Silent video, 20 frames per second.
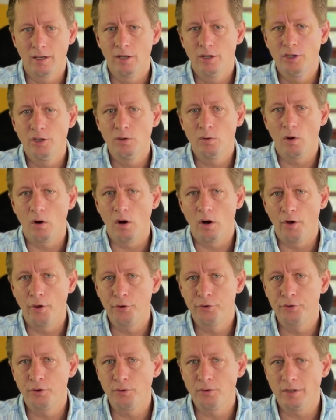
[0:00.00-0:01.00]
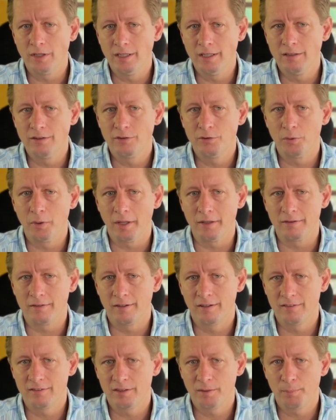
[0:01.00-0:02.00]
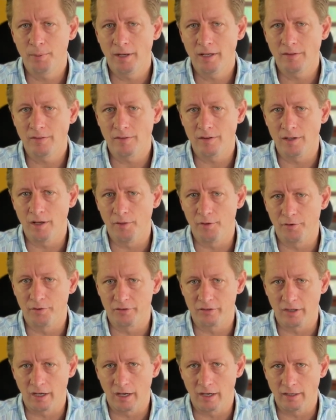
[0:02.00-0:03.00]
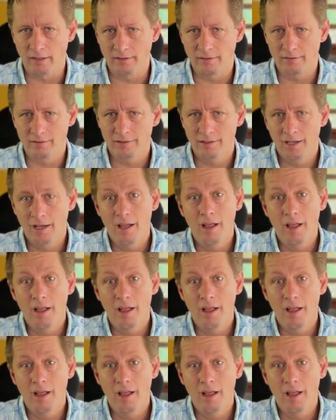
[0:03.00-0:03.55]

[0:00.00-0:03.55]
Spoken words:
You also need to anticipate the other sides.